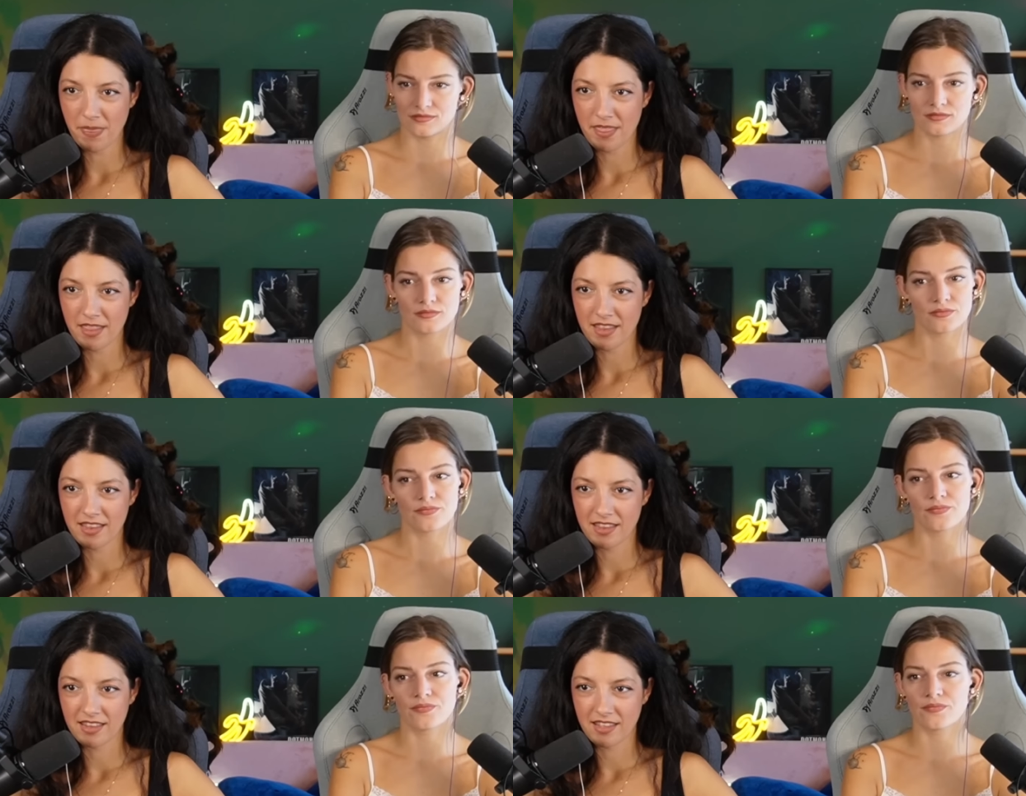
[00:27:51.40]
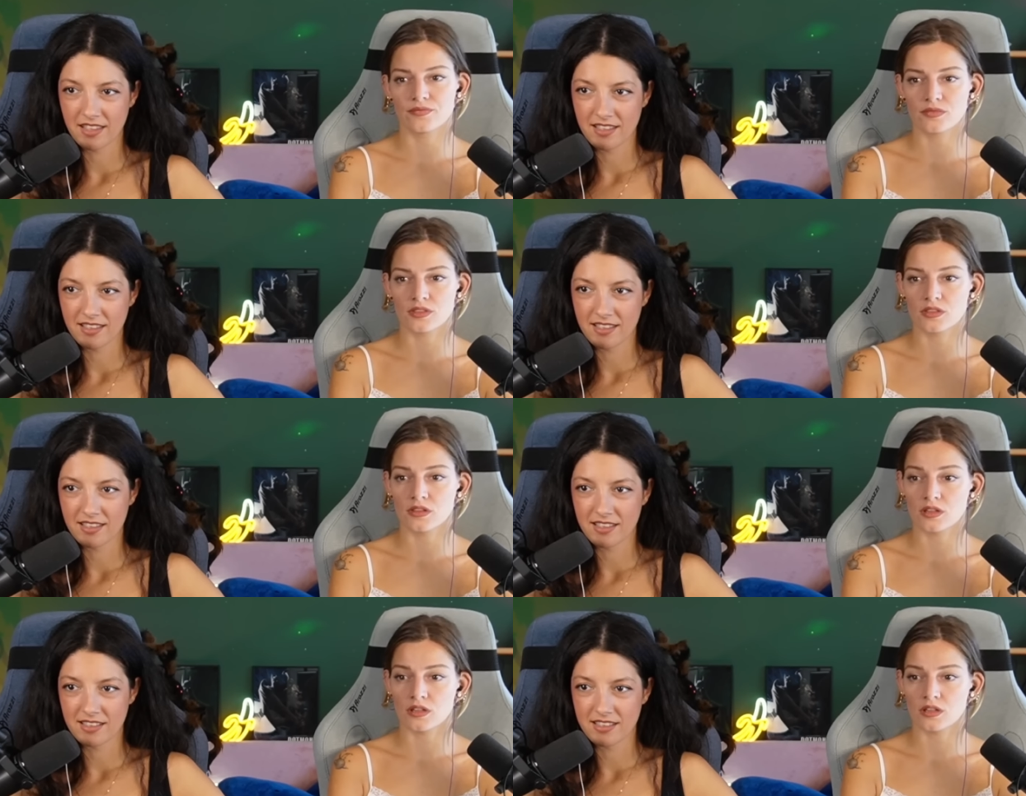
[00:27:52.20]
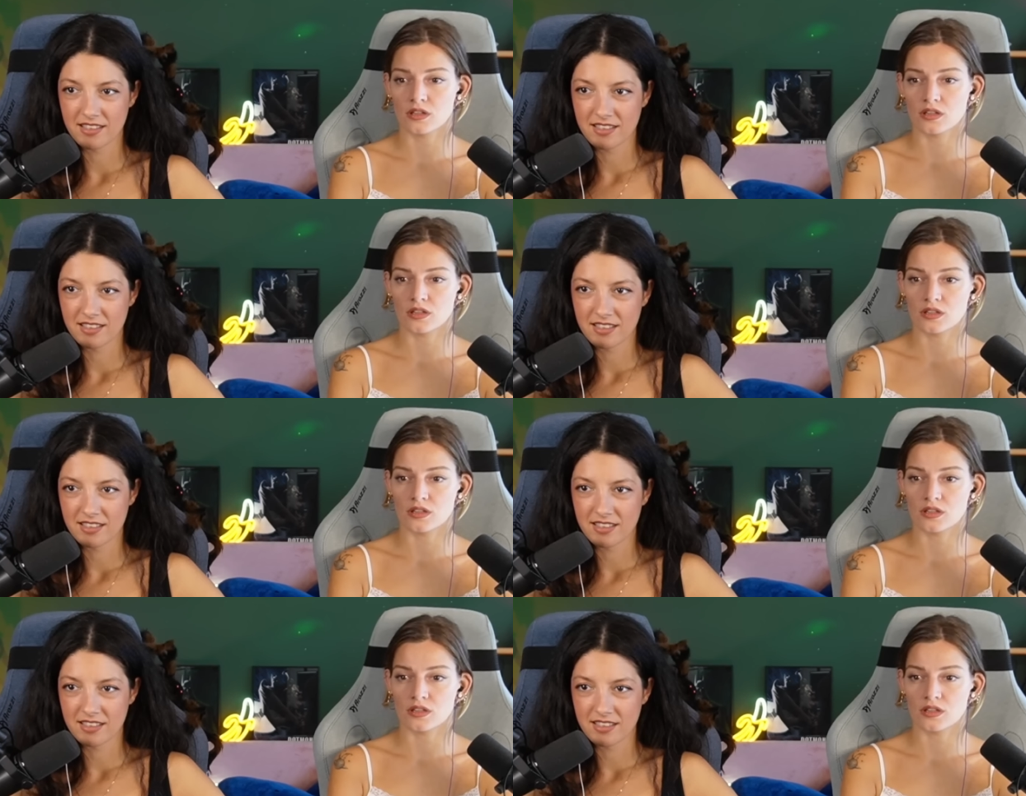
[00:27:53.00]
Nobody speaks.